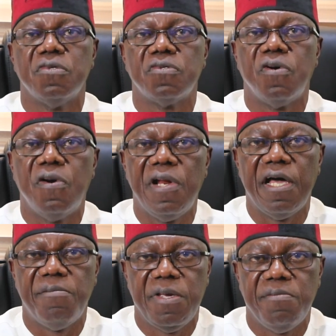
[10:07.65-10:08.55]
to all
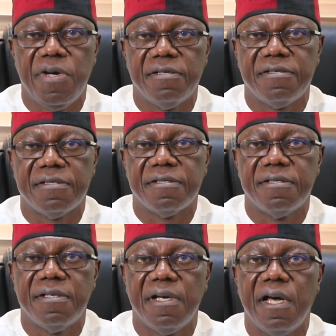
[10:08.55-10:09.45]
our members
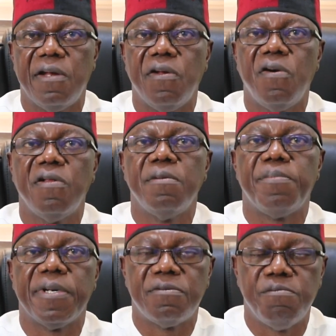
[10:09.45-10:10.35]
and all
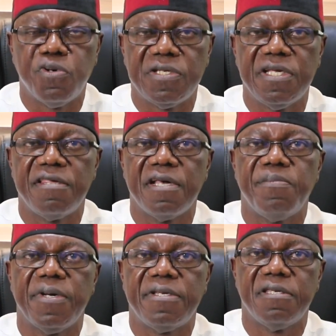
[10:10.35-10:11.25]
the potential
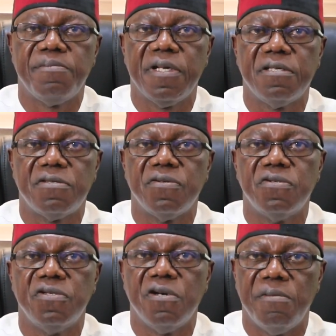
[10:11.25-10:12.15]
participants
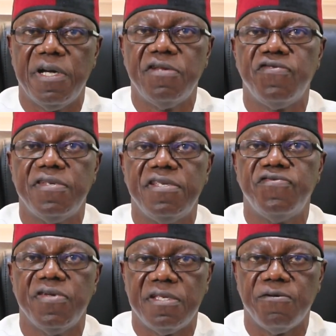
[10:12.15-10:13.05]
to Durban
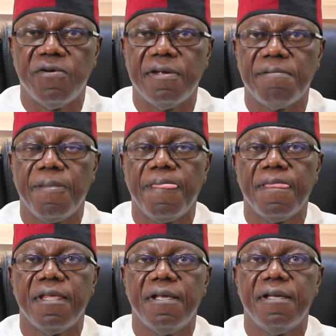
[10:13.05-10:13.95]
2021
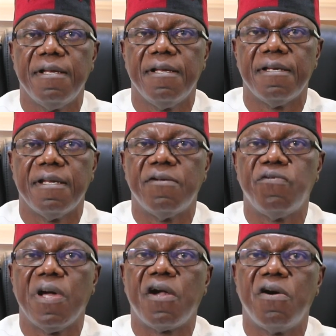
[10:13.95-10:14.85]
that
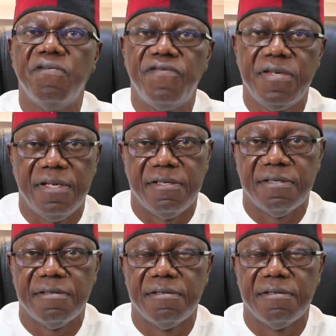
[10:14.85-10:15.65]
we are confident